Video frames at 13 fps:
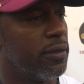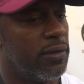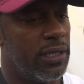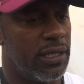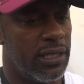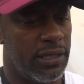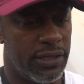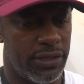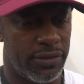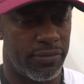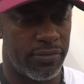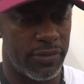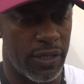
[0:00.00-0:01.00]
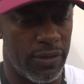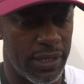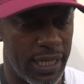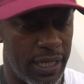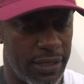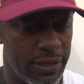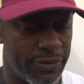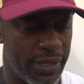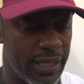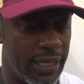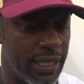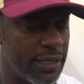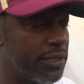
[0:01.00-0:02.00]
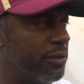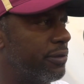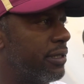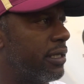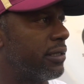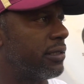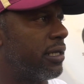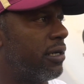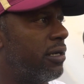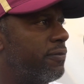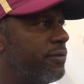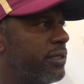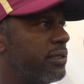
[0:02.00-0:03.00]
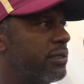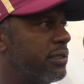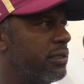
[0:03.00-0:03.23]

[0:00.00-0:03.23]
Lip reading: Well, they're just going out and trying to execute the offense.